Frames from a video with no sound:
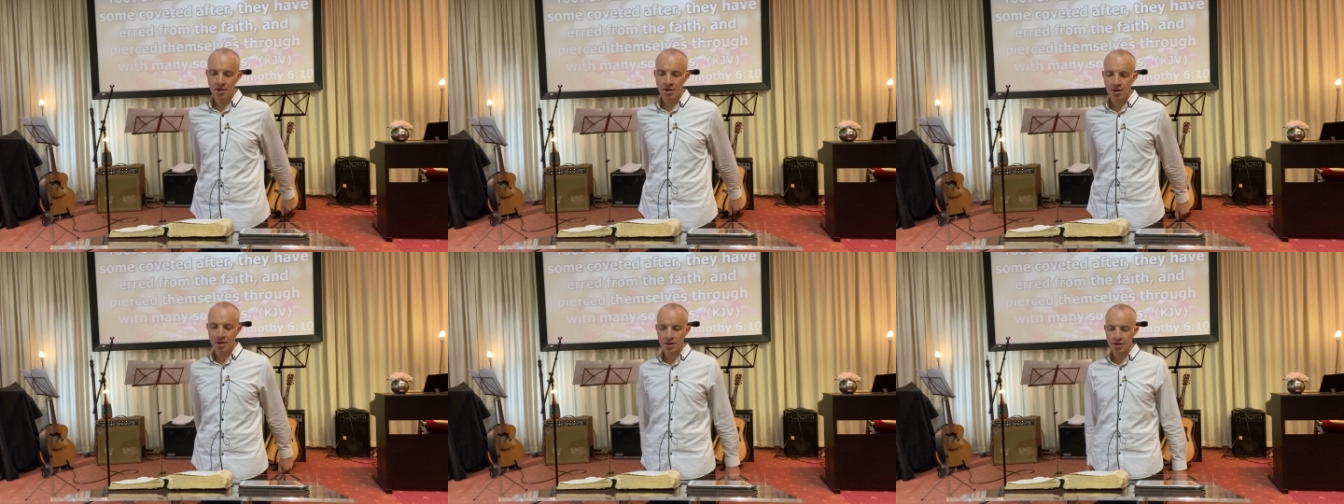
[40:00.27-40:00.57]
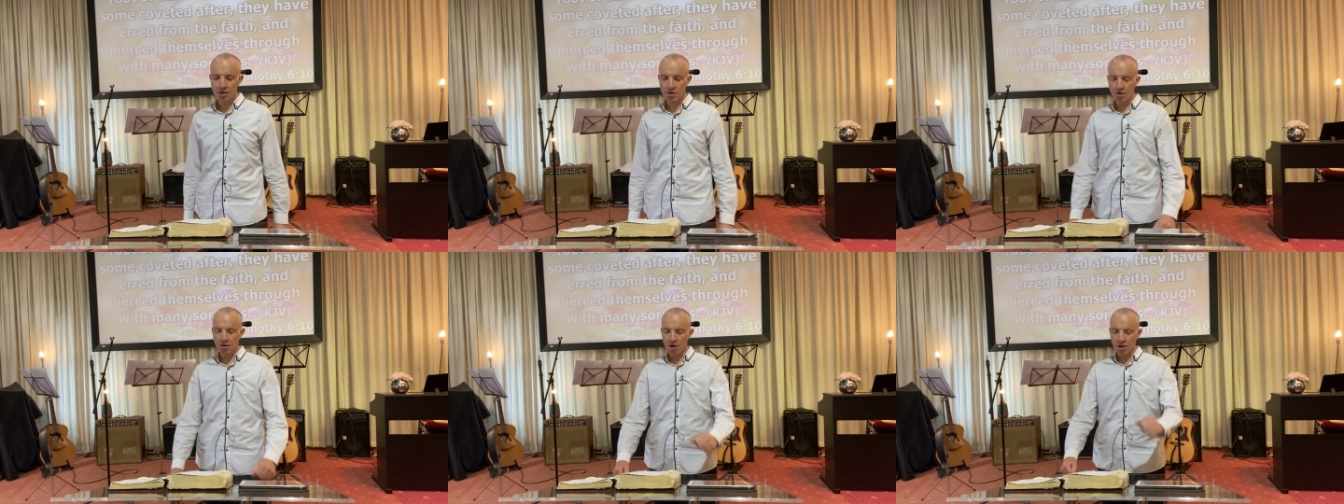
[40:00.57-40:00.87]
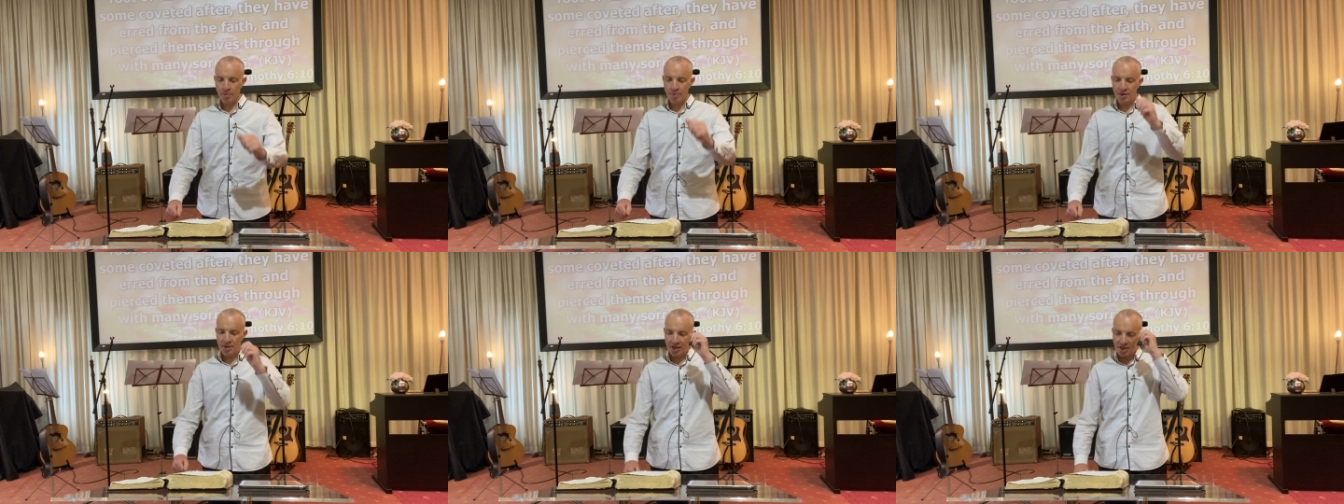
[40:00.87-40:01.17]
get caught
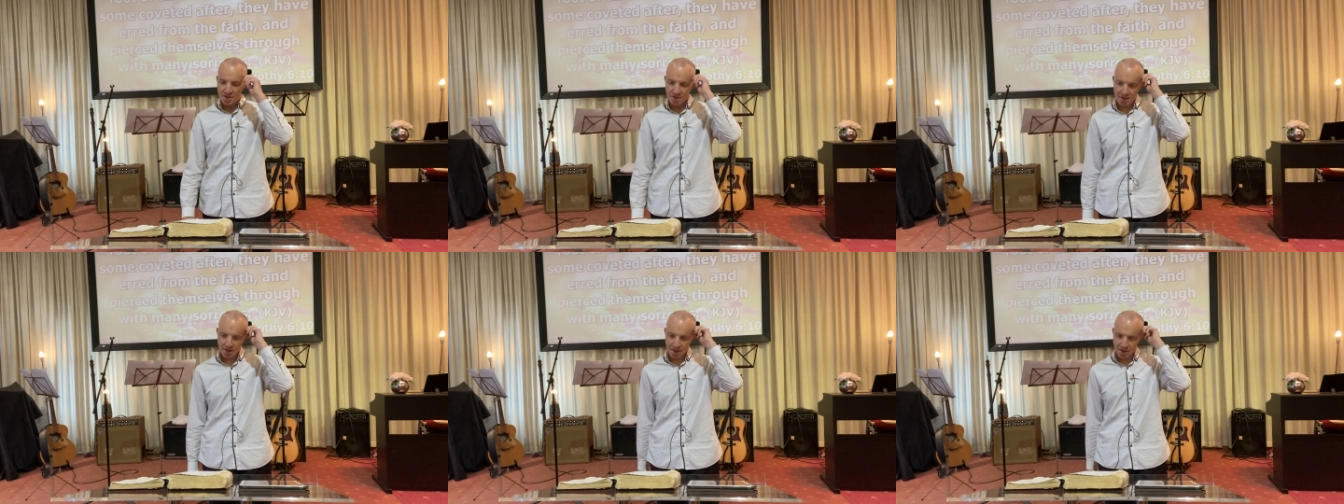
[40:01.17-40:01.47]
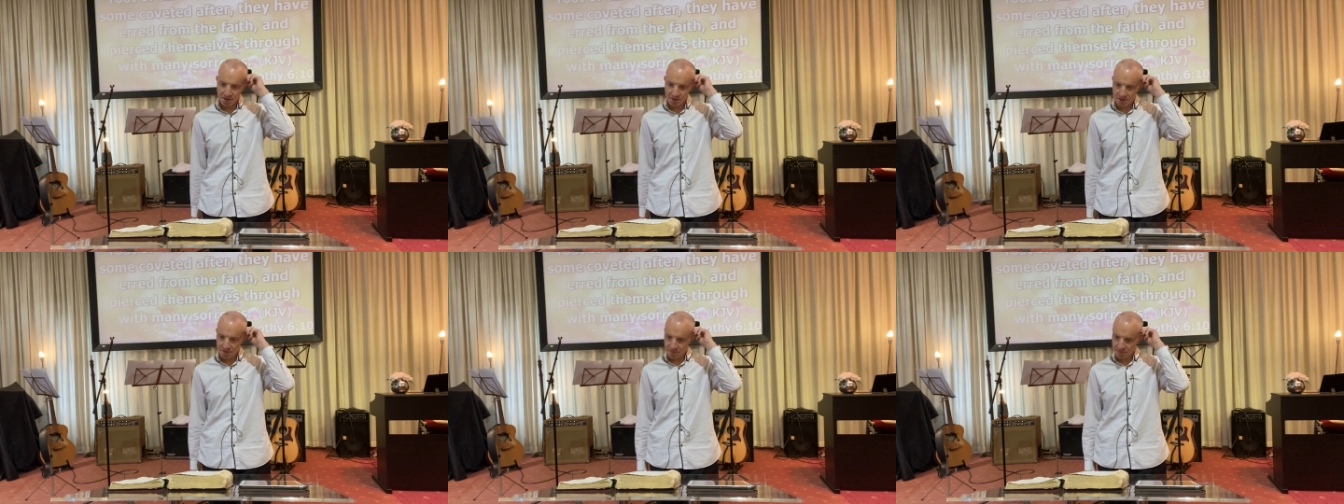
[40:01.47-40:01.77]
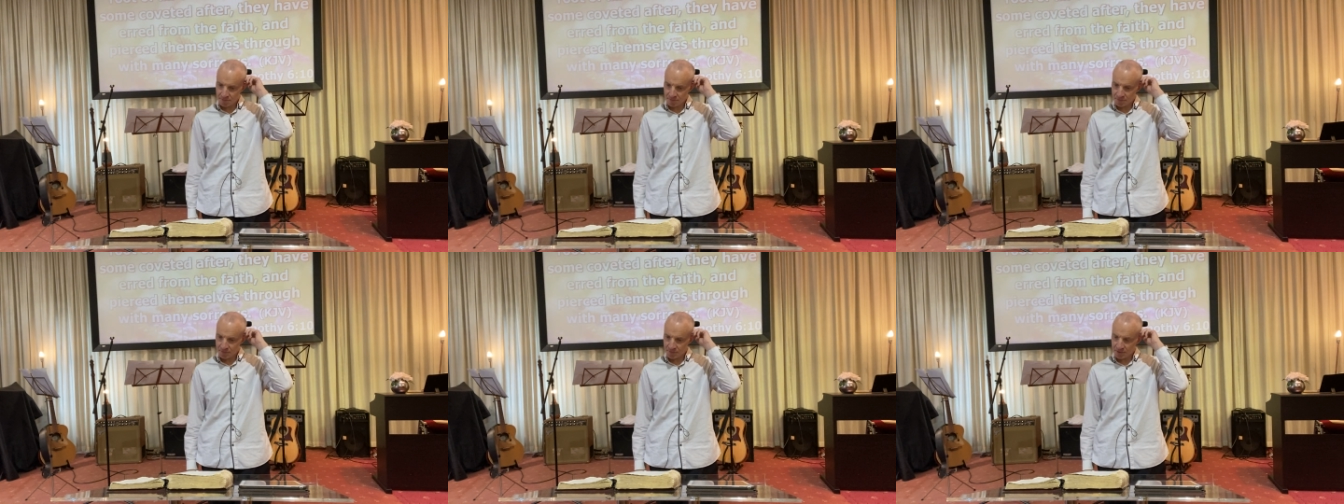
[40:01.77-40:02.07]
up in these things.
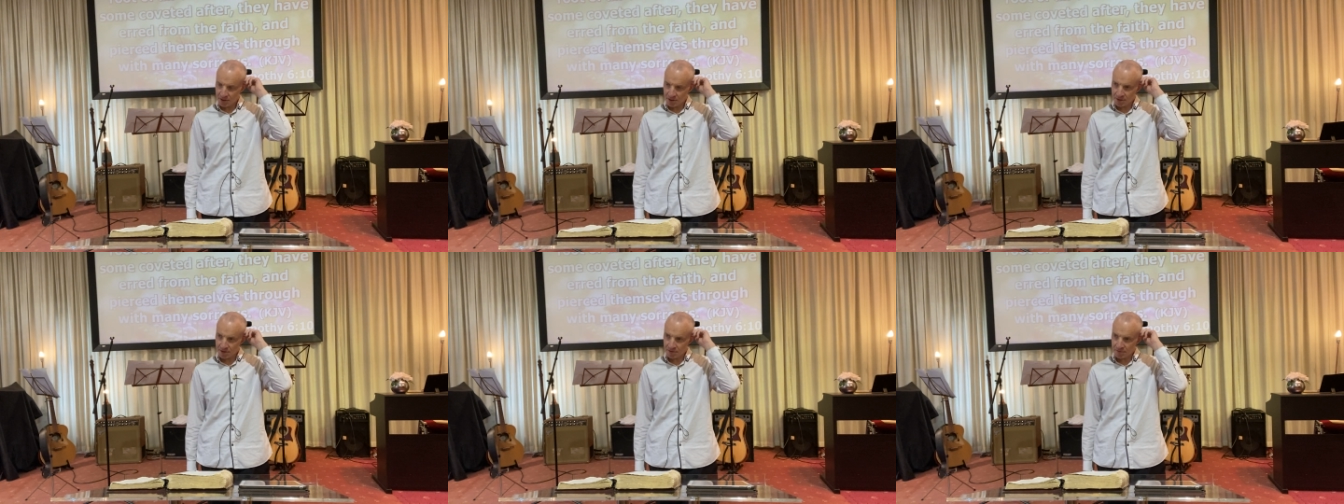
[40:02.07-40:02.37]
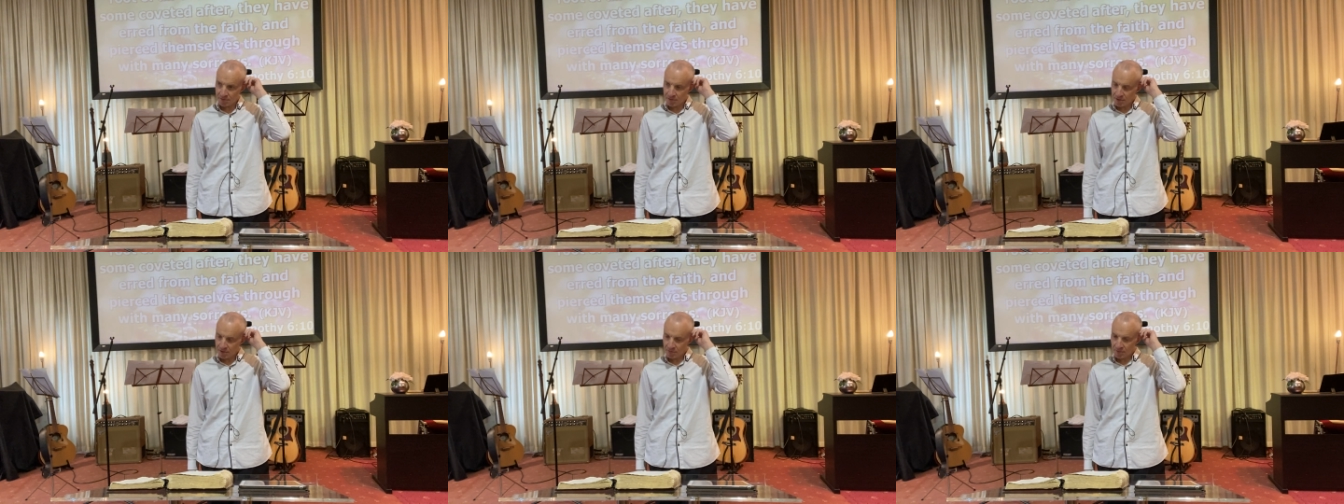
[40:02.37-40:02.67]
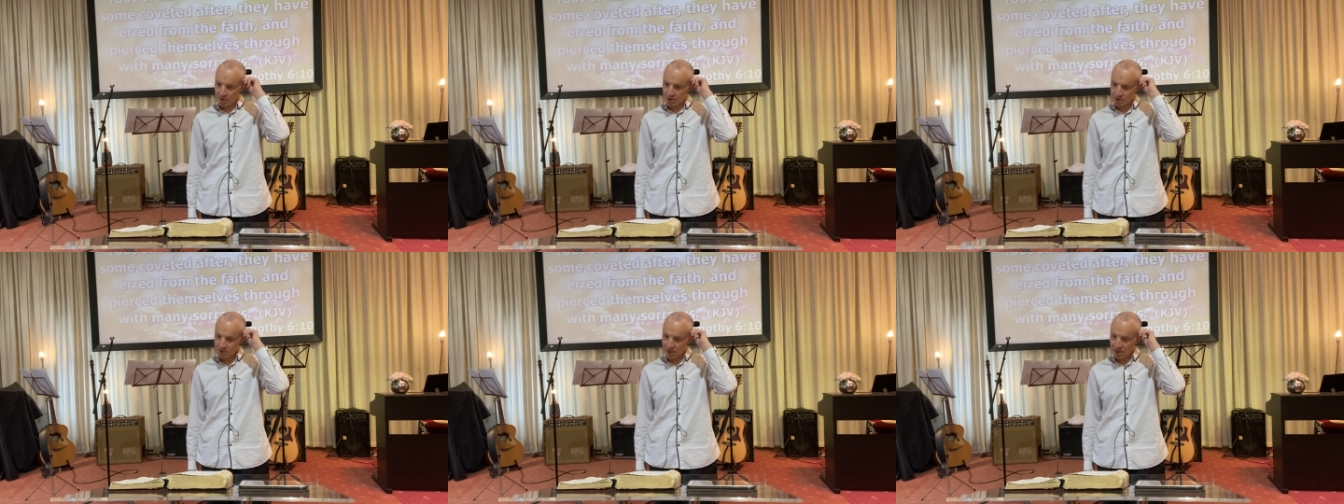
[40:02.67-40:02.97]

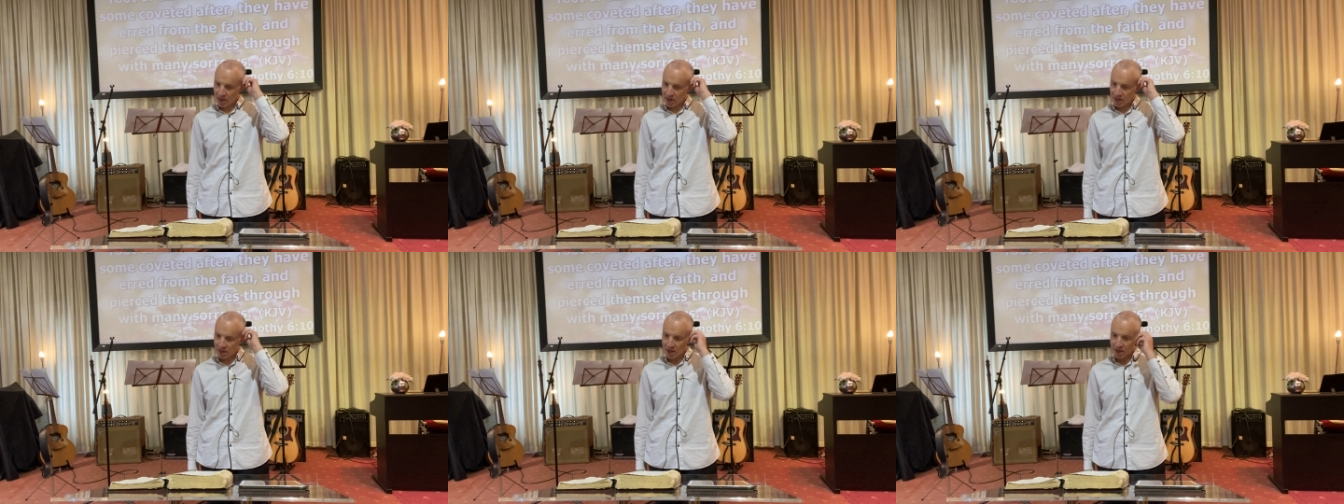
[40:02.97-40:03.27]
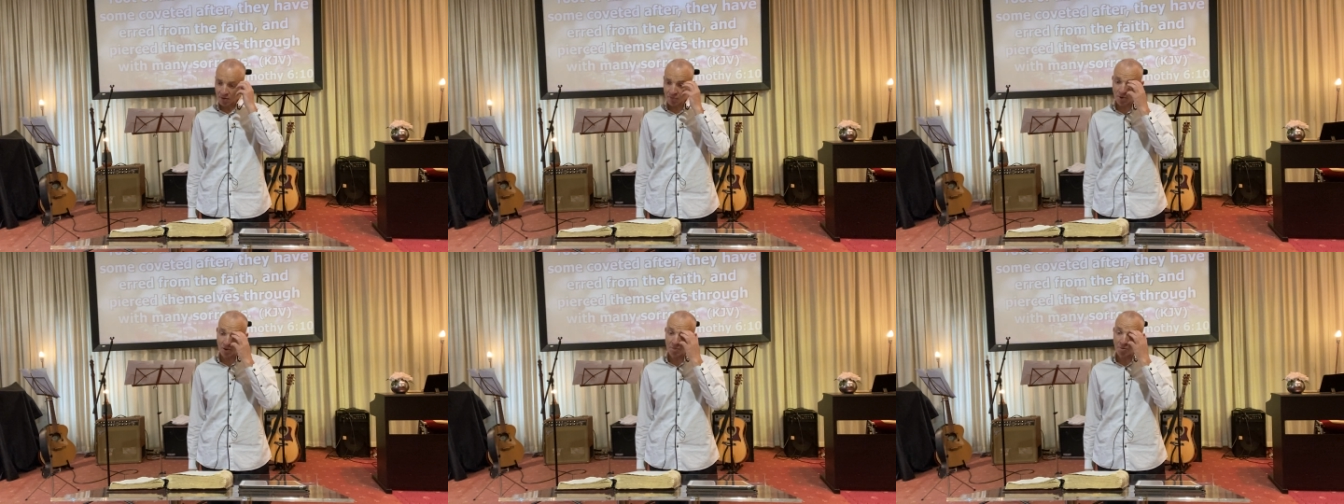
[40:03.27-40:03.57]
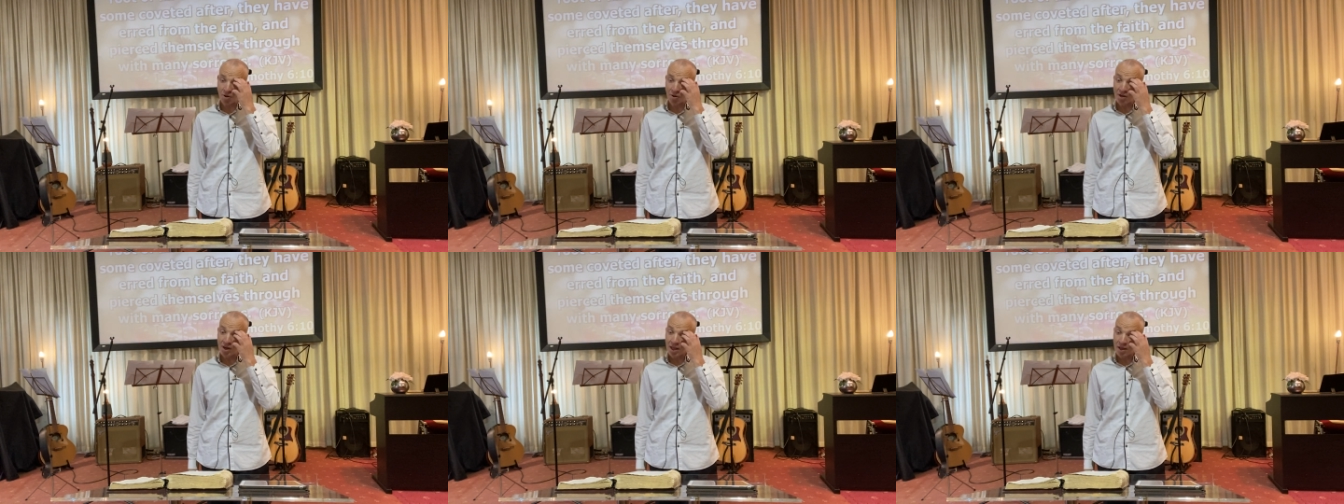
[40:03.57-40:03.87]
Because right. it, it, it, will
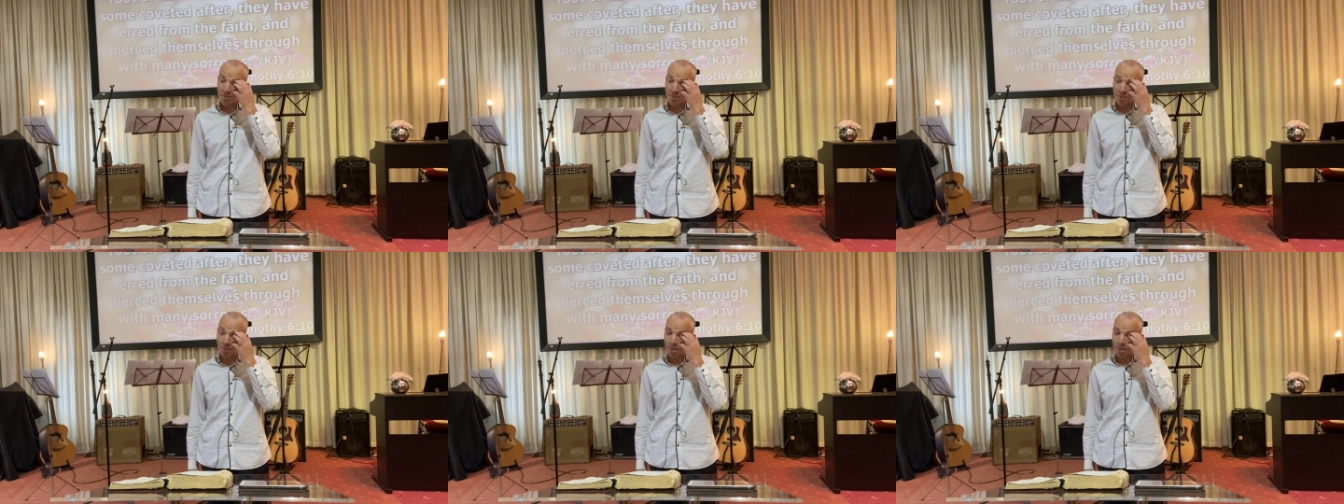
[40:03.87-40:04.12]
pull you.